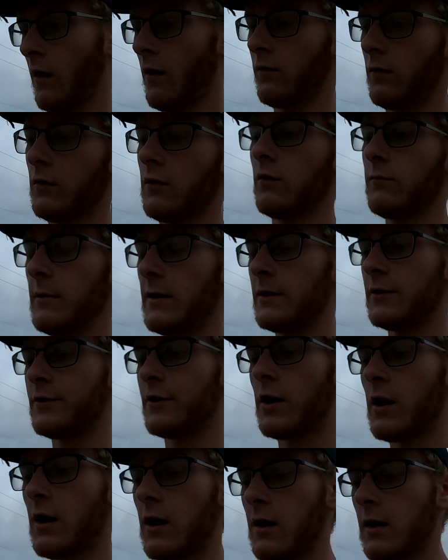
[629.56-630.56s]
a little bit
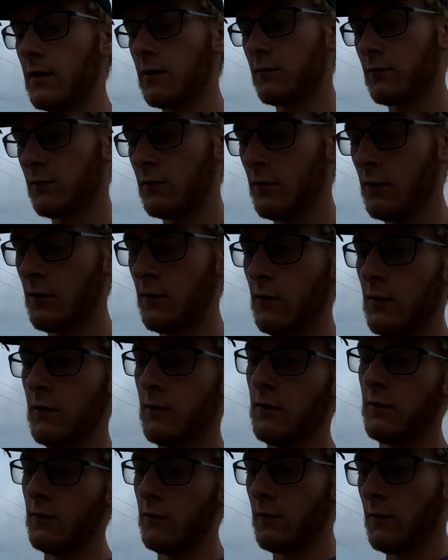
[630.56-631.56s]
dry
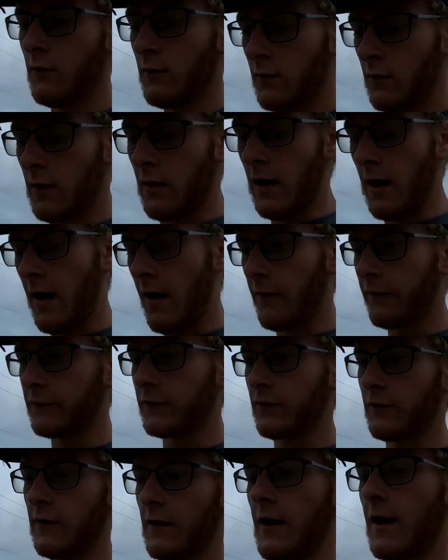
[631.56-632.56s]

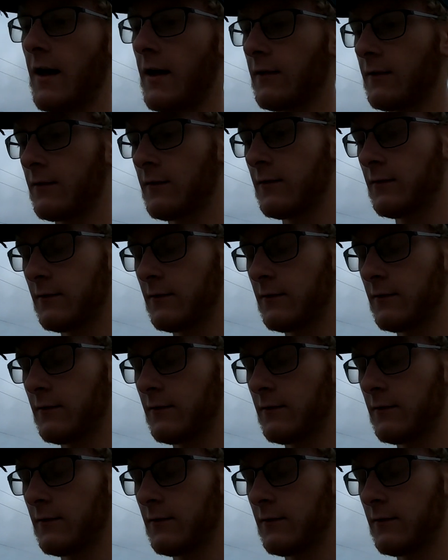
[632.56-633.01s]
after that.